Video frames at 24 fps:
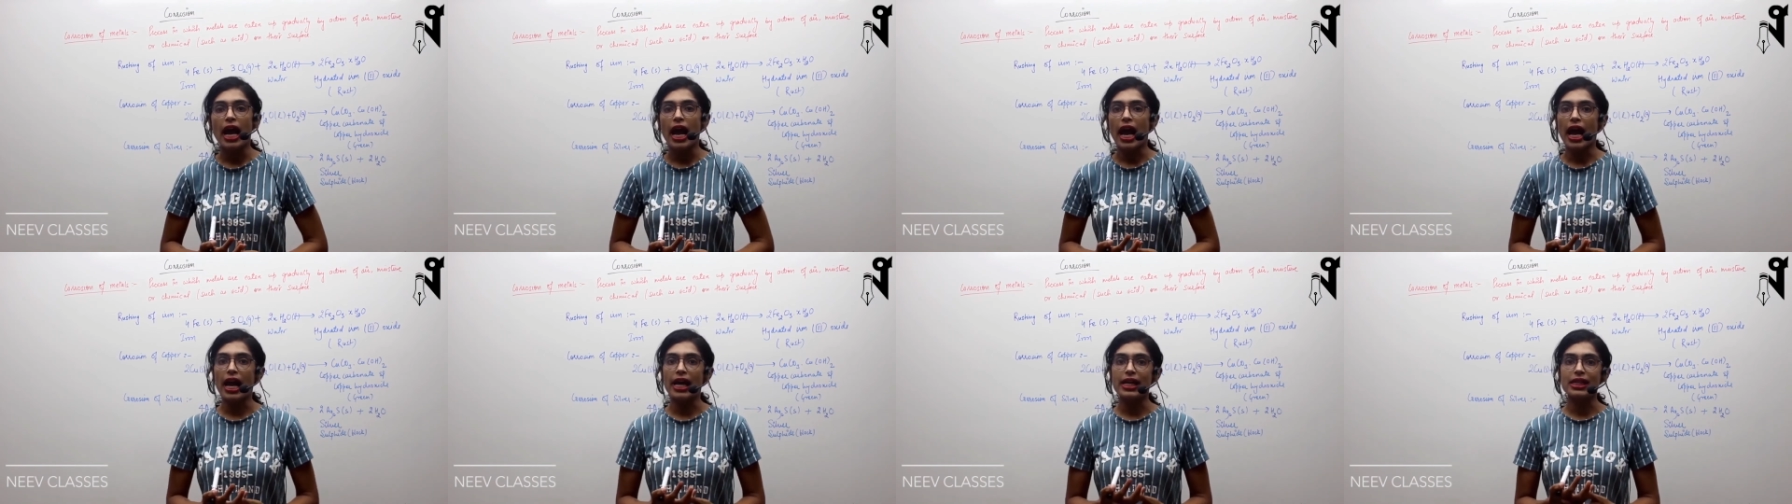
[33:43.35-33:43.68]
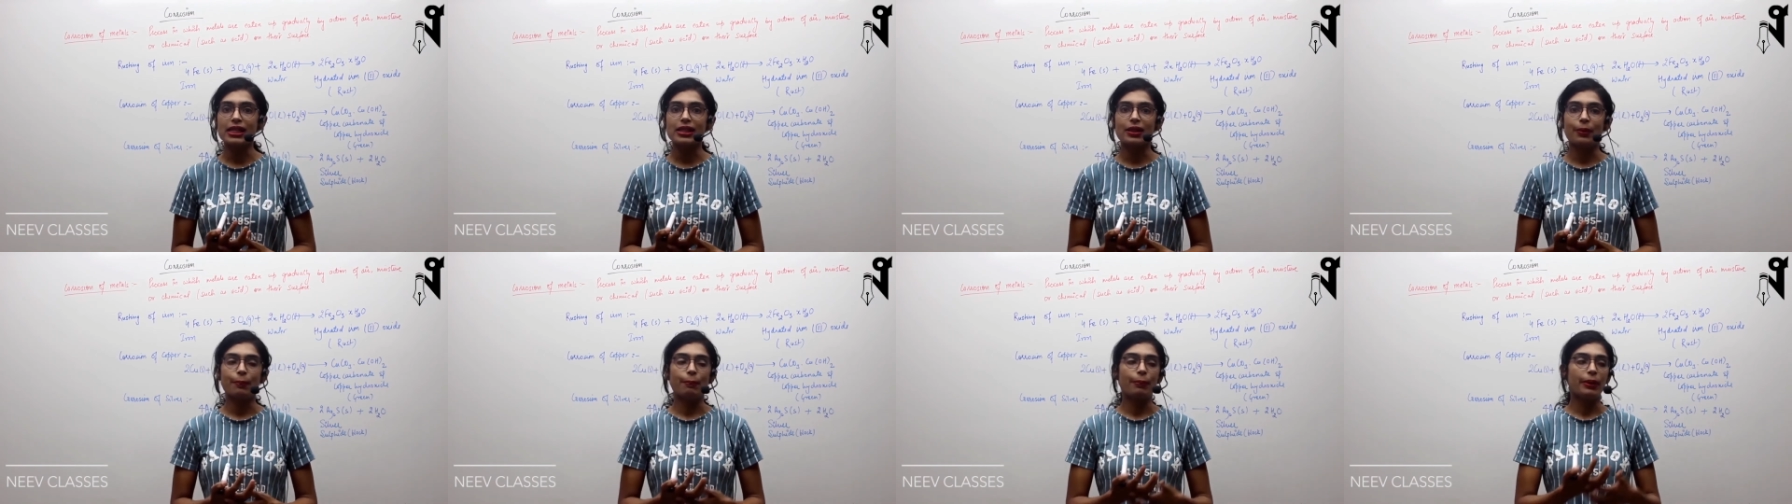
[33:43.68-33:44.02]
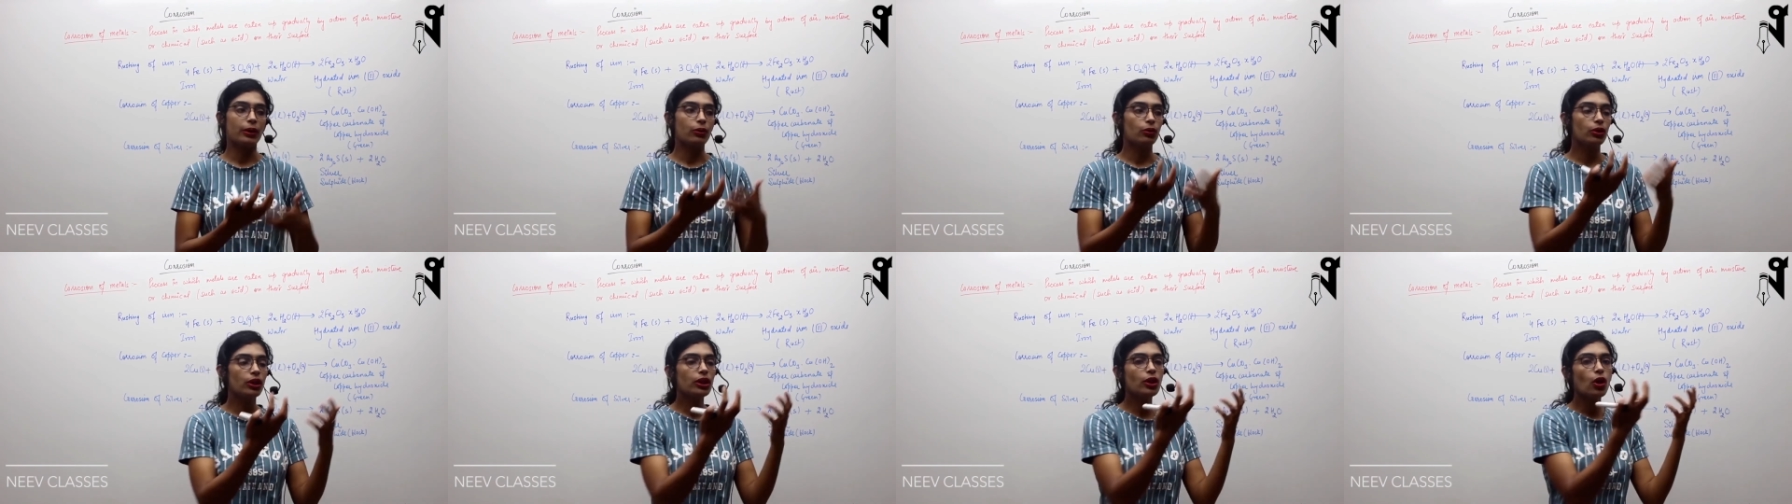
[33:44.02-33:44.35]
as
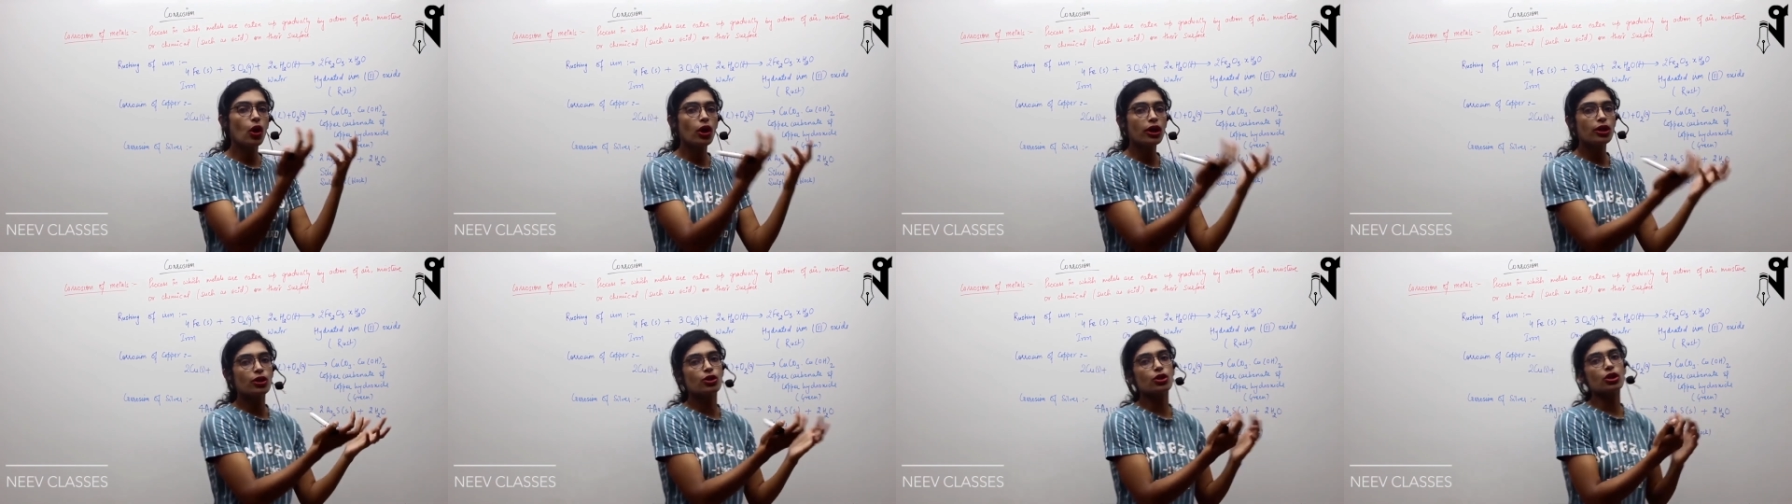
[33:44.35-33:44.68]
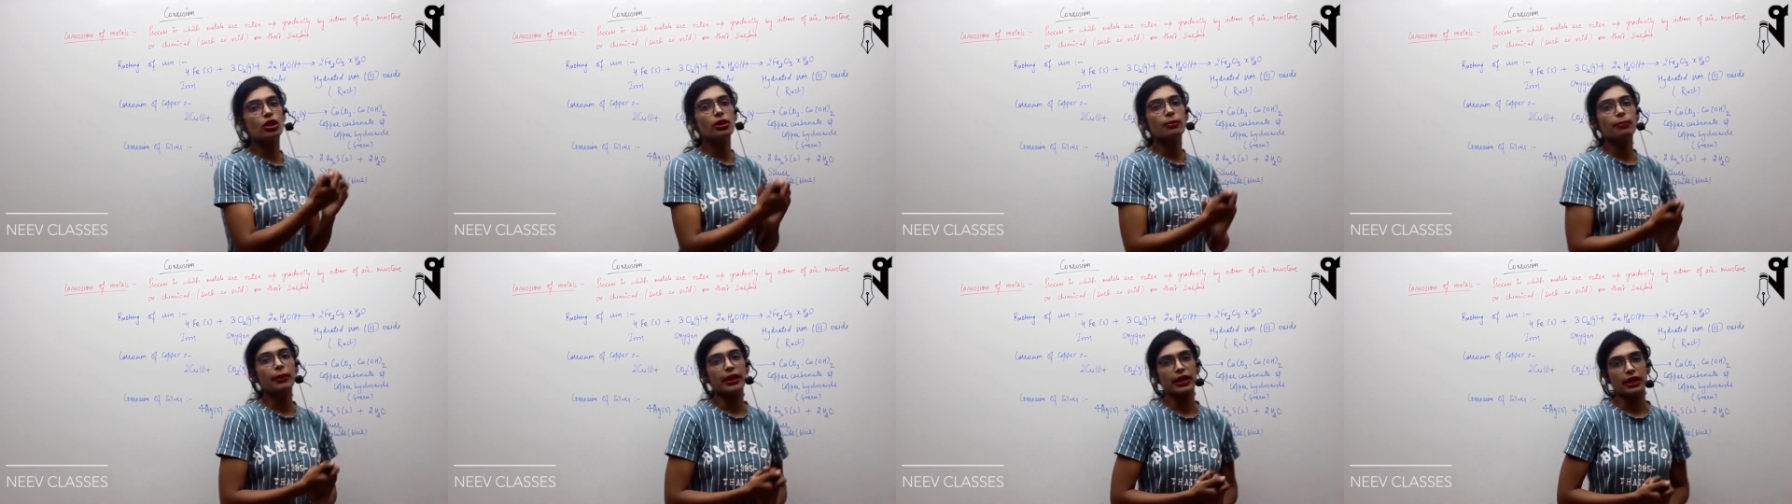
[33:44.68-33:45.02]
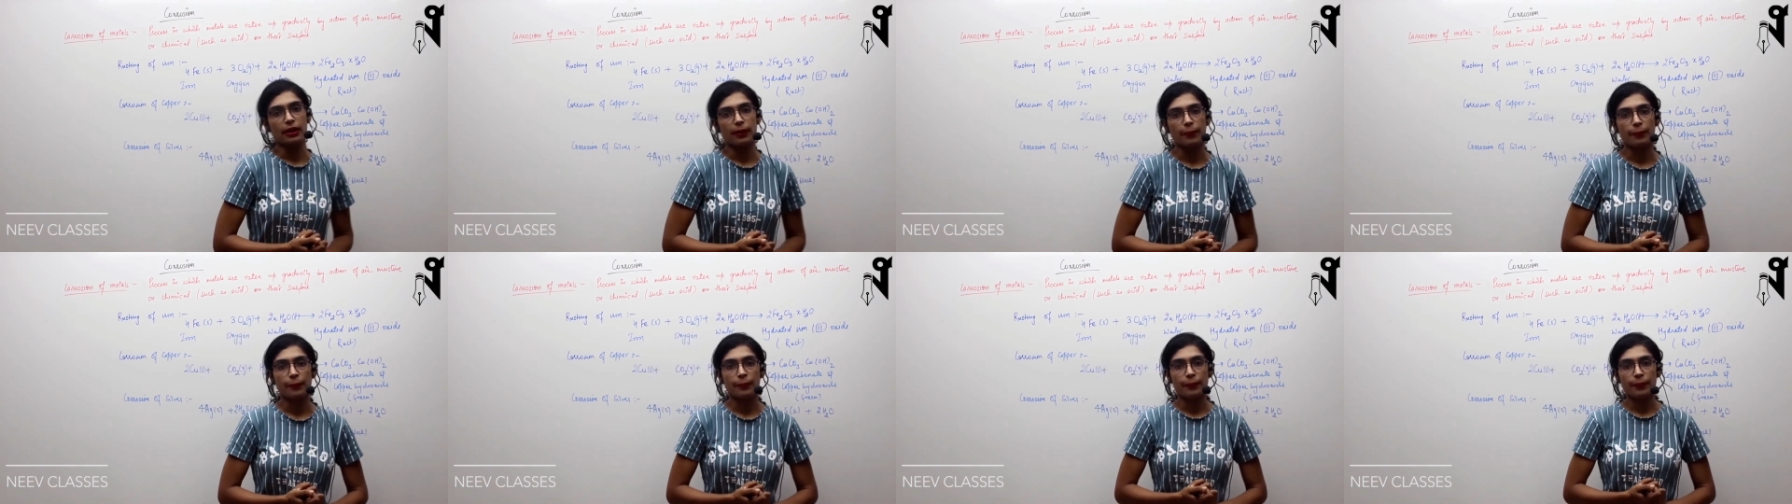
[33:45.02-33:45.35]
compared to the original
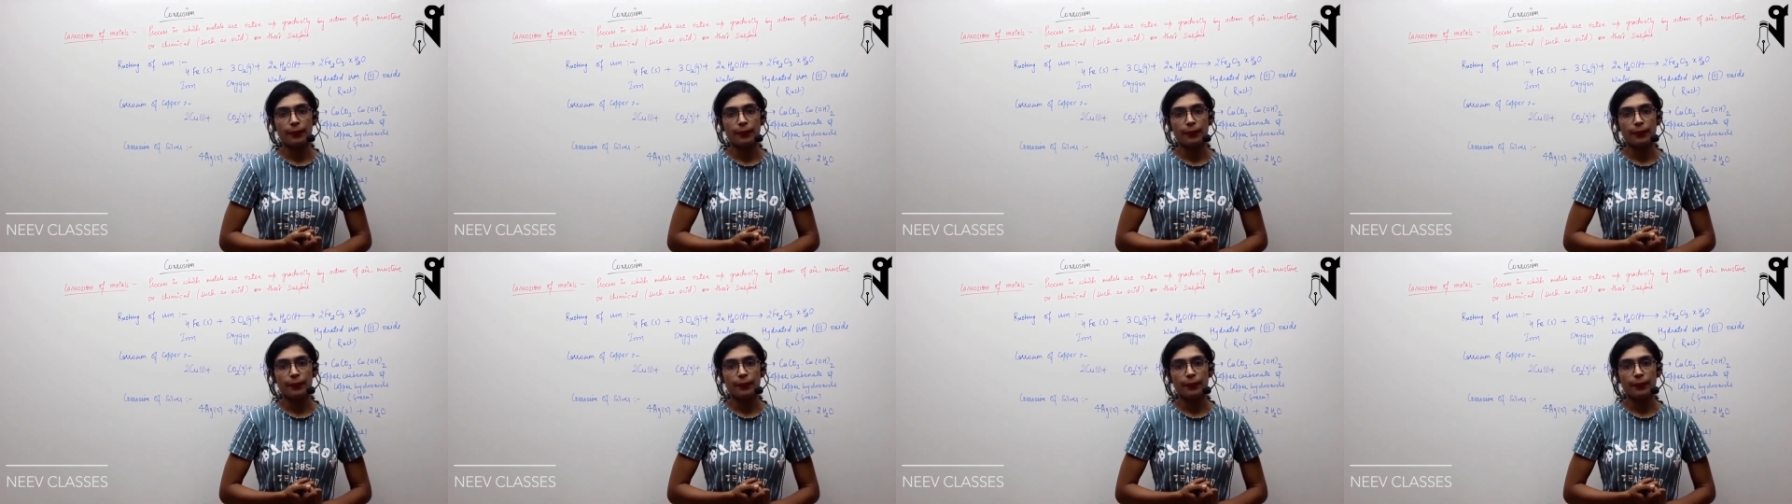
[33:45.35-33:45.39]
metal,